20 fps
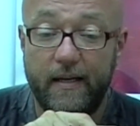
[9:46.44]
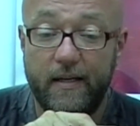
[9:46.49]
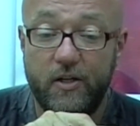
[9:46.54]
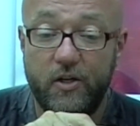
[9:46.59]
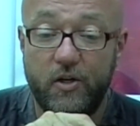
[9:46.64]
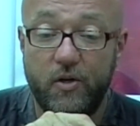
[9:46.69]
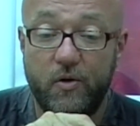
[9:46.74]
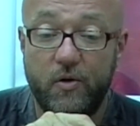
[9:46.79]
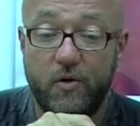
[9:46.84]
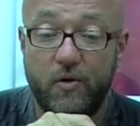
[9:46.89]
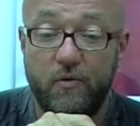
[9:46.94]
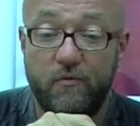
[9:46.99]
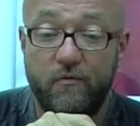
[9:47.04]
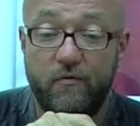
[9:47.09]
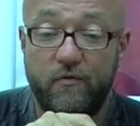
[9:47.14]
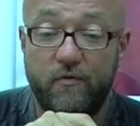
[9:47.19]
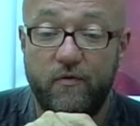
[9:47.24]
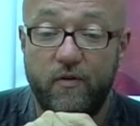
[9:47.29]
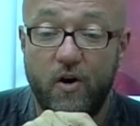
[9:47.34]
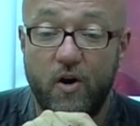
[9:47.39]
You can
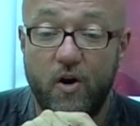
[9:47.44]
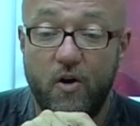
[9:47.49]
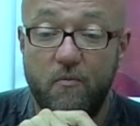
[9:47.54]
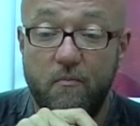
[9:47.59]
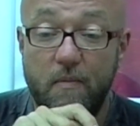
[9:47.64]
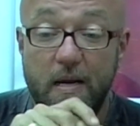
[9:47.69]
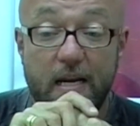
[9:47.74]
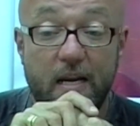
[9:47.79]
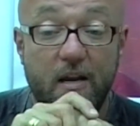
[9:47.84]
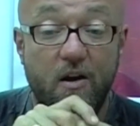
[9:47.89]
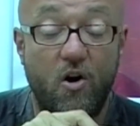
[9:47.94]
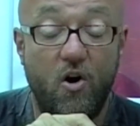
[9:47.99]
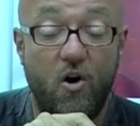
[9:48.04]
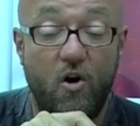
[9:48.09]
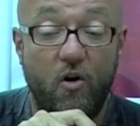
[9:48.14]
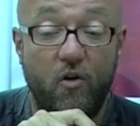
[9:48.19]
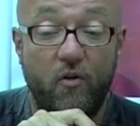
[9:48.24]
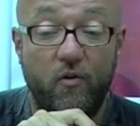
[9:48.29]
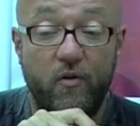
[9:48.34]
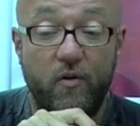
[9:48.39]
follow me
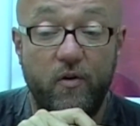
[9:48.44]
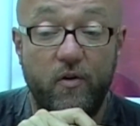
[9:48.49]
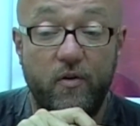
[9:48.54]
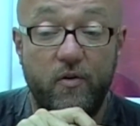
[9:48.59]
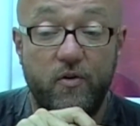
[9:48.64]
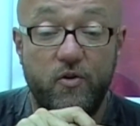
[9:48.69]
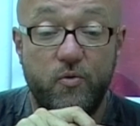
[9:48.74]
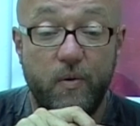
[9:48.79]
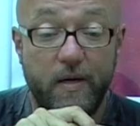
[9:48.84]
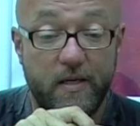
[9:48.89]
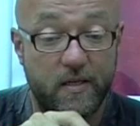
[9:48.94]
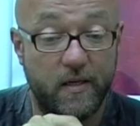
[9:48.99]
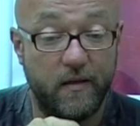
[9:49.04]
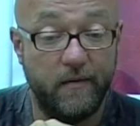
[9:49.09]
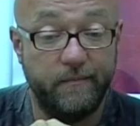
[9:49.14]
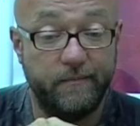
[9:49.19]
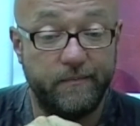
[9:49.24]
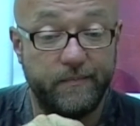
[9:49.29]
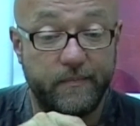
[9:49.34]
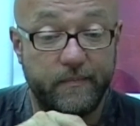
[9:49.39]
on
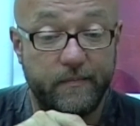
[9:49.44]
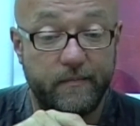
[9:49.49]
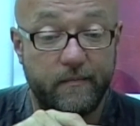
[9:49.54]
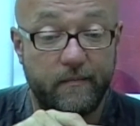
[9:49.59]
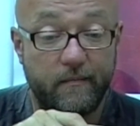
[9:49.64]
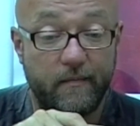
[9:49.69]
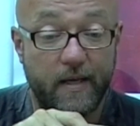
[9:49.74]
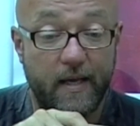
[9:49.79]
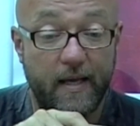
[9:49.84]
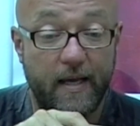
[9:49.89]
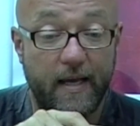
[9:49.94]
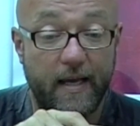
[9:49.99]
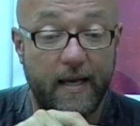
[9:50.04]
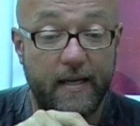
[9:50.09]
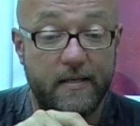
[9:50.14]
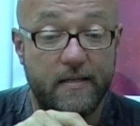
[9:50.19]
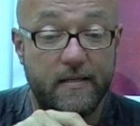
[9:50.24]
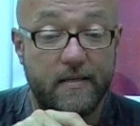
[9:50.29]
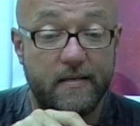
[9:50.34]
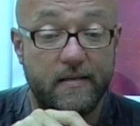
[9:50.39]
Twitter
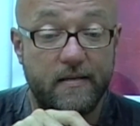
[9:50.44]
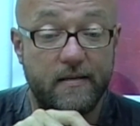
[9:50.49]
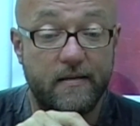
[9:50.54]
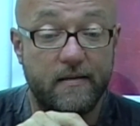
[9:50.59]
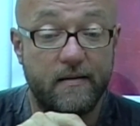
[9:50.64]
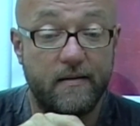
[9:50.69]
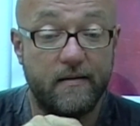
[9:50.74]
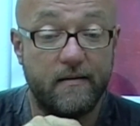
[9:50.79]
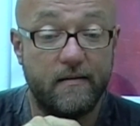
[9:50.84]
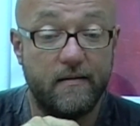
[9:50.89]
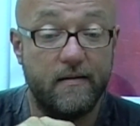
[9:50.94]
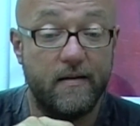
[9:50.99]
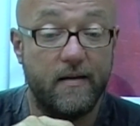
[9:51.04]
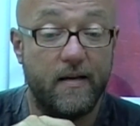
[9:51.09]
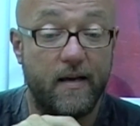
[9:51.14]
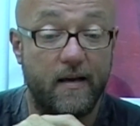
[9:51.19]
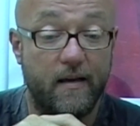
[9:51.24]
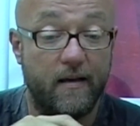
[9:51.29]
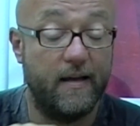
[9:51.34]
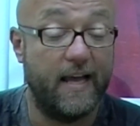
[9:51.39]
at
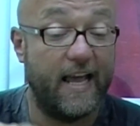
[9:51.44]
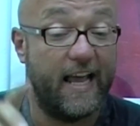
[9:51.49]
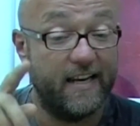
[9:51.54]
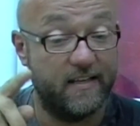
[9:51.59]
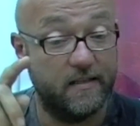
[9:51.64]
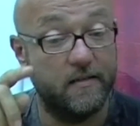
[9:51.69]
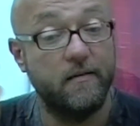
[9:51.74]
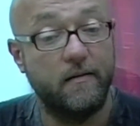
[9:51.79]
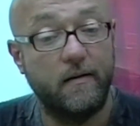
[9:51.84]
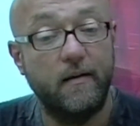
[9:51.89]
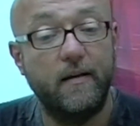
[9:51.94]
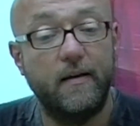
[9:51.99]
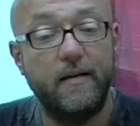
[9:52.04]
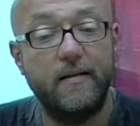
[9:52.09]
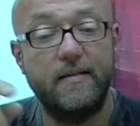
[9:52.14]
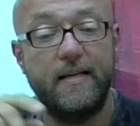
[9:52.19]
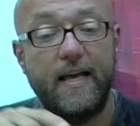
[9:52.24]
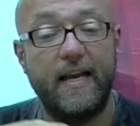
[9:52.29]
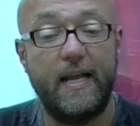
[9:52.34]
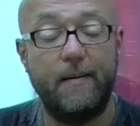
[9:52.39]

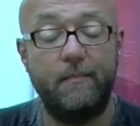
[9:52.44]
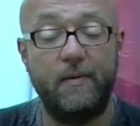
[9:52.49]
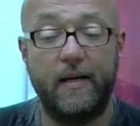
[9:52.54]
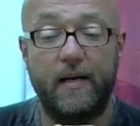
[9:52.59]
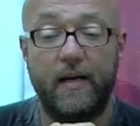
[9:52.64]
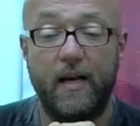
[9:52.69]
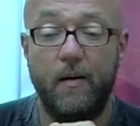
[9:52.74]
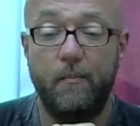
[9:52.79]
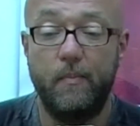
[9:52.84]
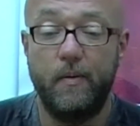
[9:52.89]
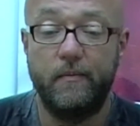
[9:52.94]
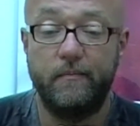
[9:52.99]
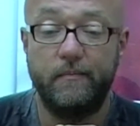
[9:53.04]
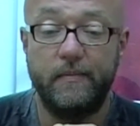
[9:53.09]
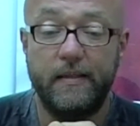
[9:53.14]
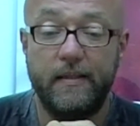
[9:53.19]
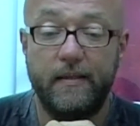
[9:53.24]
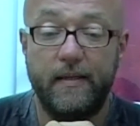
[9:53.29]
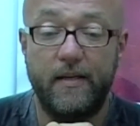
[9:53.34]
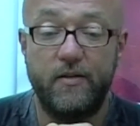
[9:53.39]
Dan Abnett Club.
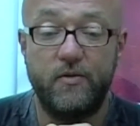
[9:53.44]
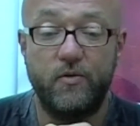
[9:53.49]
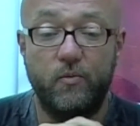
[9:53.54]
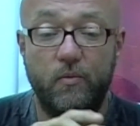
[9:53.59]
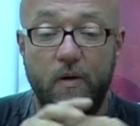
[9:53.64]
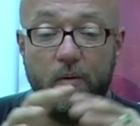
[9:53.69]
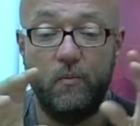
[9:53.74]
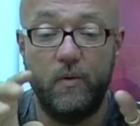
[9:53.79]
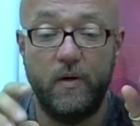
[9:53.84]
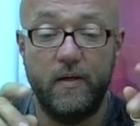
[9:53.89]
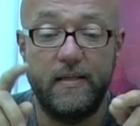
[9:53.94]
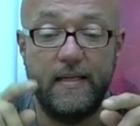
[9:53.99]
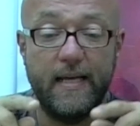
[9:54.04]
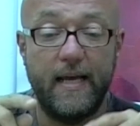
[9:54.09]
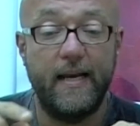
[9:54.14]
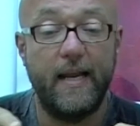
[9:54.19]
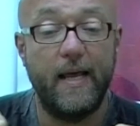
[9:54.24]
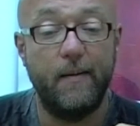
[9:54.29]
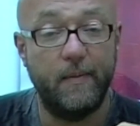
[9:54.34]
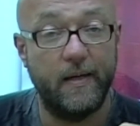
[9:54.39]
That's all one word,
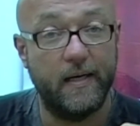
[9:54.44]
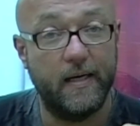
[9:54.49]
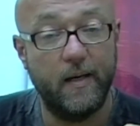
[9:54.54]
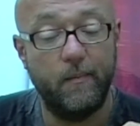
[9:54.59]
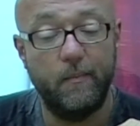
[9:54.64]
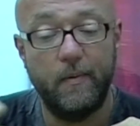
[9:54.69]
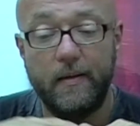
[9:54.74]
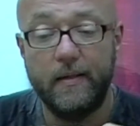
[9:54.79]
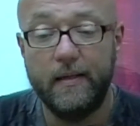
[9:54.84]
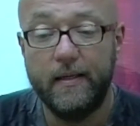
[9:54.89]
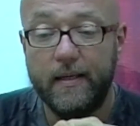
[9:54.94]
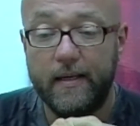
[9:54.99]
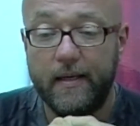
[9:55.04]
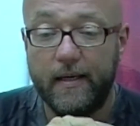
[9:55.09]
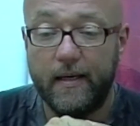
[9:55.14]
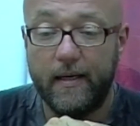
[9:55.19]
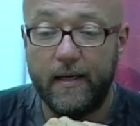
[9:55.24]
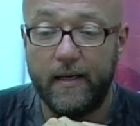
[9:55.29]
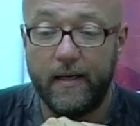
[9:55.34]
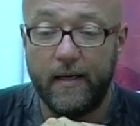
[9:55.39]
Dan Abnett Club.
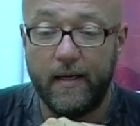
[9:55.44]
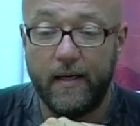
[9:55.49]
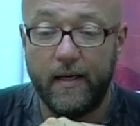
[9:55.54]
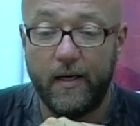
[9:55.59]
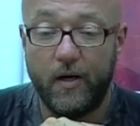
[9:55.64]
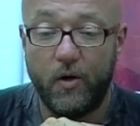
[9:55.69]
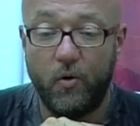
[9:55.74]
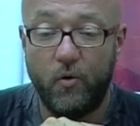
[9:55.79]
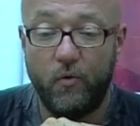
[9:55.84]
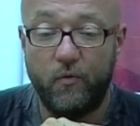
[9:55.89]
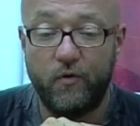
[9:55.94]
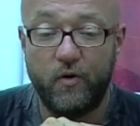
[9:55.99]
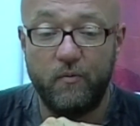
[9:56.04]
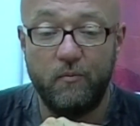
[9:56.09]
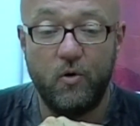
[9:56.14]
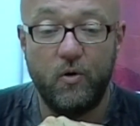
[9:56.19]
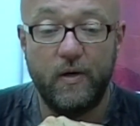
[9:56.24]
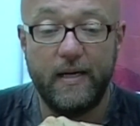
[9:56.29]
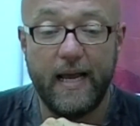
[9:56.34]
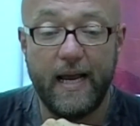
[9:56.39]
Or for a
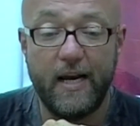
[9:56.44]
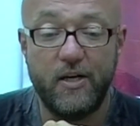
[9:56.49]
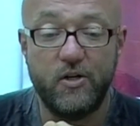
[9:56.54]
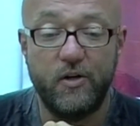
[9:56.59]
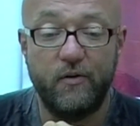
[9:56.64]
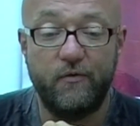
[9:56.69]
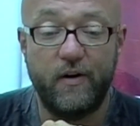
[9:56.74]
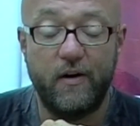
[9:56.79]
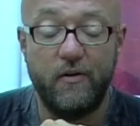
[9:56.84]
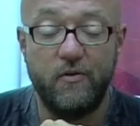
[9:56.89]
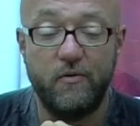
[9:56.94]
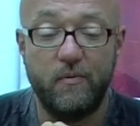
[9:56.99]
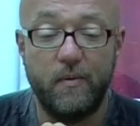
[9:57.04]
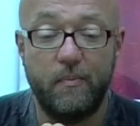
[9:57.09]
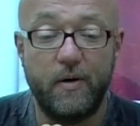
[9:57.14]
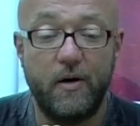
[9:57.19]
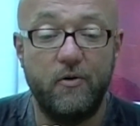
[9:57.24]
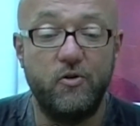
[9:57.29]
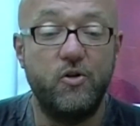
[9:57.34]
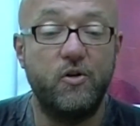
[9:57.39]
more casual
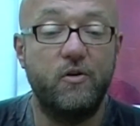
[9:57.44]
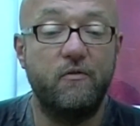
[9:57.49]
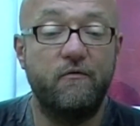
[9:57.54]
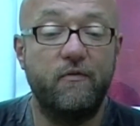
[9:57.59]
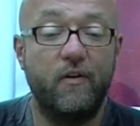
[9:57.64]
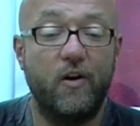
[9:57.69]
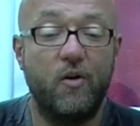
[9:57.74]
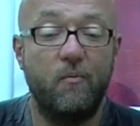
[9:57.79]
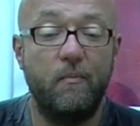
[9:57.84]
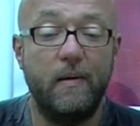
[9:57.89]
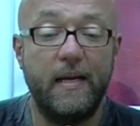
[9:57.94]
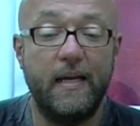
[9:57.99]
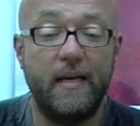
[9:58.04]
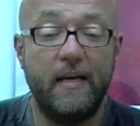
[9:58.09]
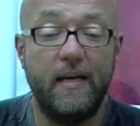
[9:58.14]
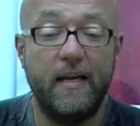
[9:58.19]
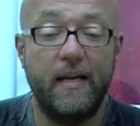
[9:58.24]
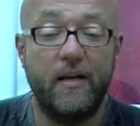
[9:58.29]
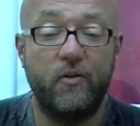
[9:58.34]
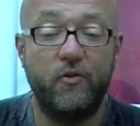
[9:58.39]
approach, you can follow me
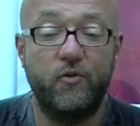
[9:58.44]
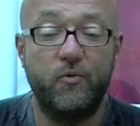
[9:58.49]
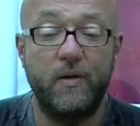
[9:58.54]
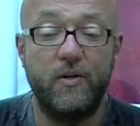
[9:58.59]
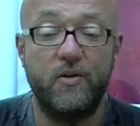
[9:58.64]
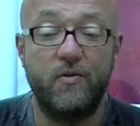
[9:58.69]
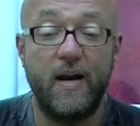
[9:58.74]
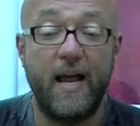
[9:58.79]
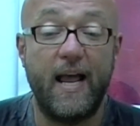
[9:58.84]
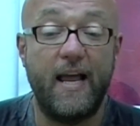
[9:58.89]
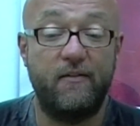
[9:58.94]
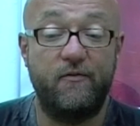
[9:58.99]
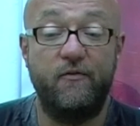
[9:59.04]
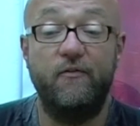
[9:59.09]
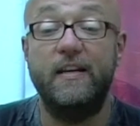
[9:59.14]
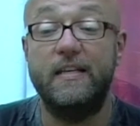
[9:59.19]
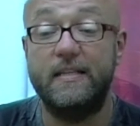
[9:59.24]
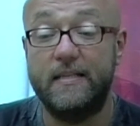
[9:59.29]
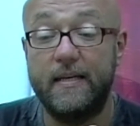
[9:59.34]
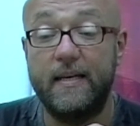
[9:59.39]
and Nick on Twitter at
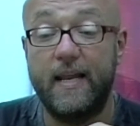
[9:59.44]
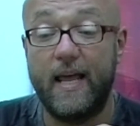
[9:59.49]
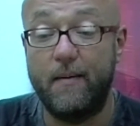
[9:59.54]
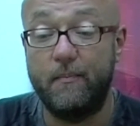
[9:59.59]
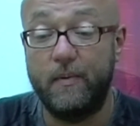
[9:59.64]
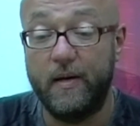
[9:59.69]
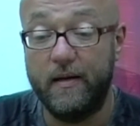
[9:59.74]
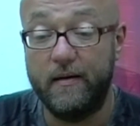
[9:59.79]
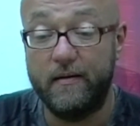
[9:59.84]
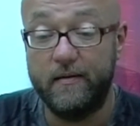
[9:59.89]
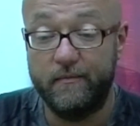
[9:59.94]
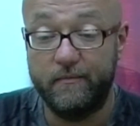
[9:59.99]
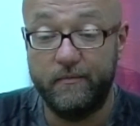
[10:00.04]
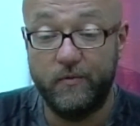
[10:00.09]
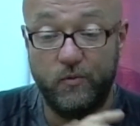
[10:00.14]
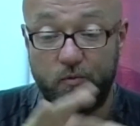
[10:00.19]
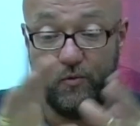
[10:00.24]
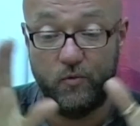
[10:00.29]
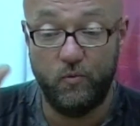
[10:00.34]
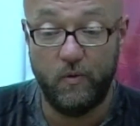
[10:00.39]
Vincent Abnett,
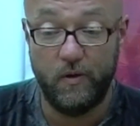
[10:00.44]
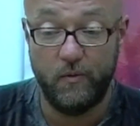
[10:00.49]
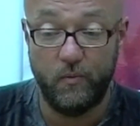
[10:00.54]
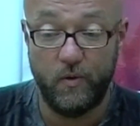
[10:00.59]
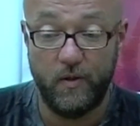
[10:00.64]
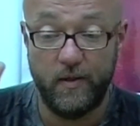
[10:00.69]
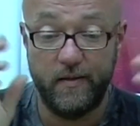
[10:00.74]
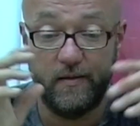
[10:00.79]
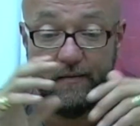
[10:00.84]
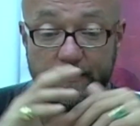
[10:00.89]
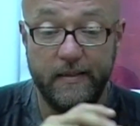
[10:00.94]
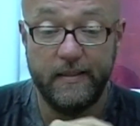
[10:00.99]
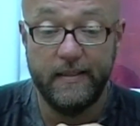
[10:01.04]
all one word.